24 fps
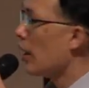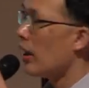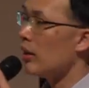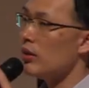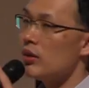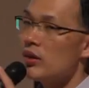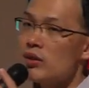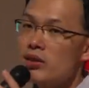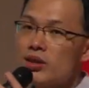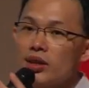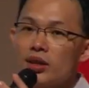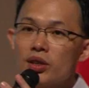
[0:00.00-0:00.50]

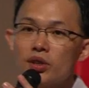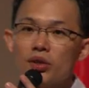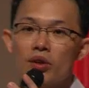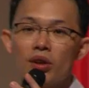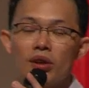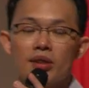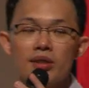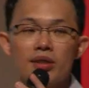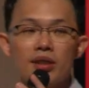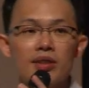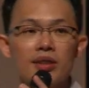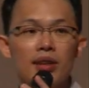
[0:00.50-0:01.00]
And these 6
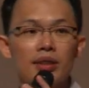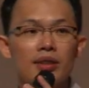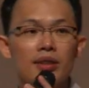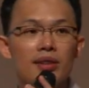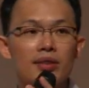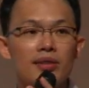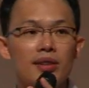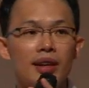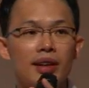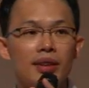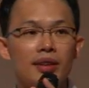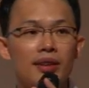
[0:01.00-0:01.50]
choices are
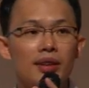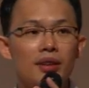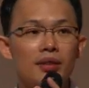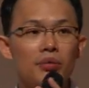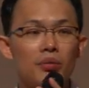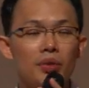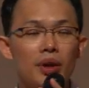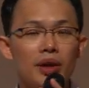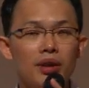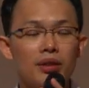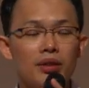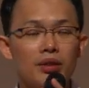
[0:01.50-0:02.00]
decided
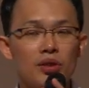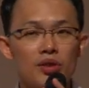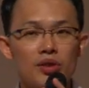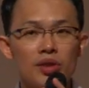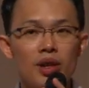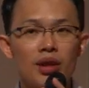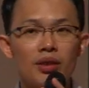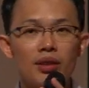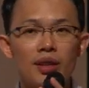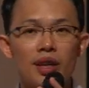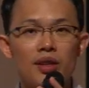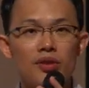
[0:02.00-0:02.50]
whether your
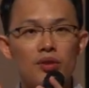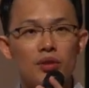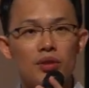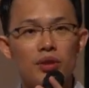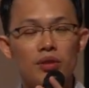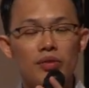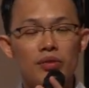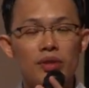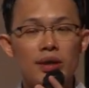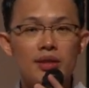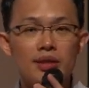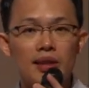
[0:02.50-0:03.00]
child gets in
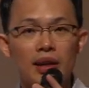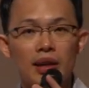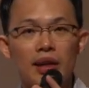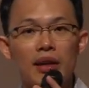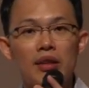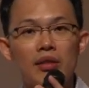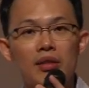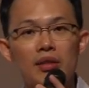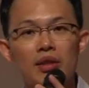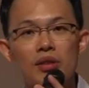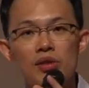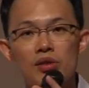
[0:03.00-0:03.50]
the first,
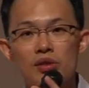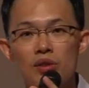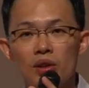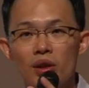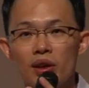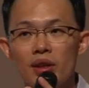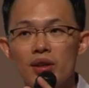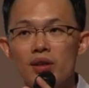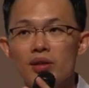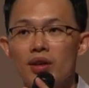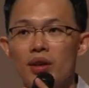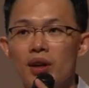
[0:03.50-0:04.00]
second, third
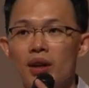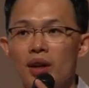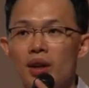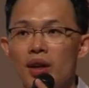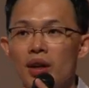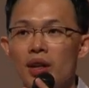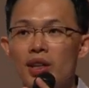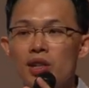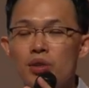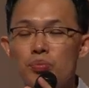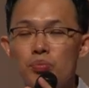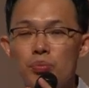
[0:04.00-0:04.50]
choice
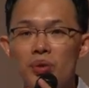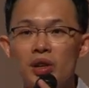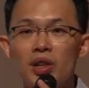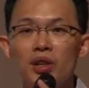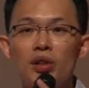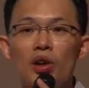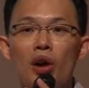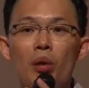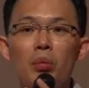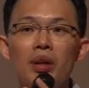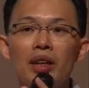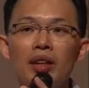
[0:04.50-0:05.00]
is
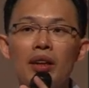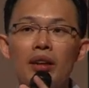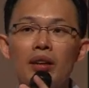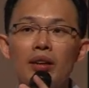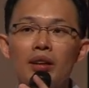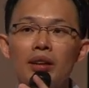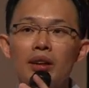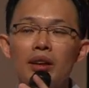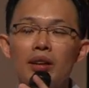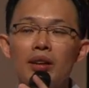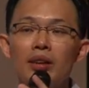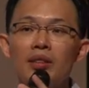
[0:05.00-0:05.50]

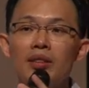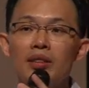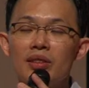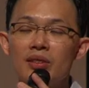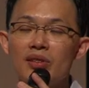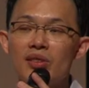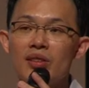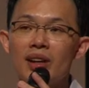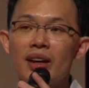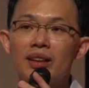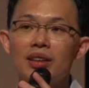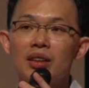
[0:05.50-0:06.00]
predominantly
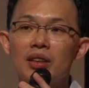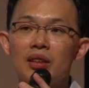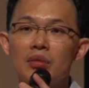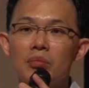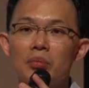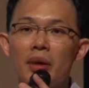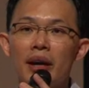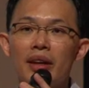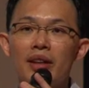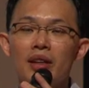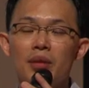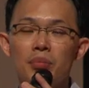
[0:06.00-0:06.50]
decided
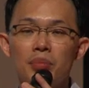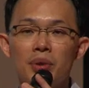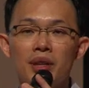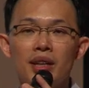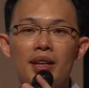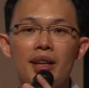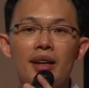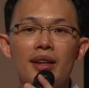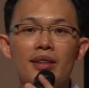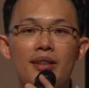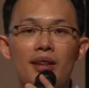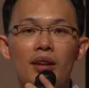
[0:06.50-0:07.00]
by the
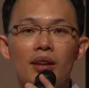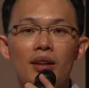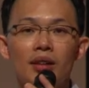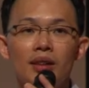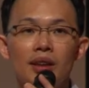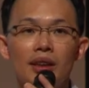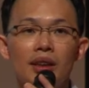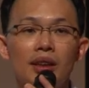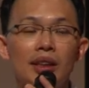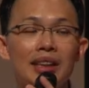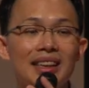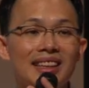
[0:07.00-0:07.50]

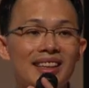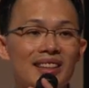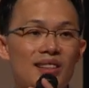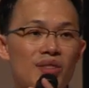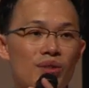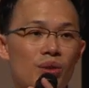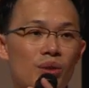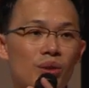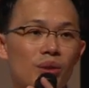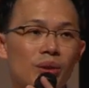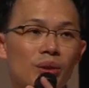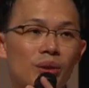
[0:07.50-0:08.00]
PSLE
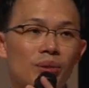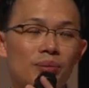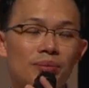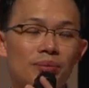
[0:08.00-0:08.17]
T-score.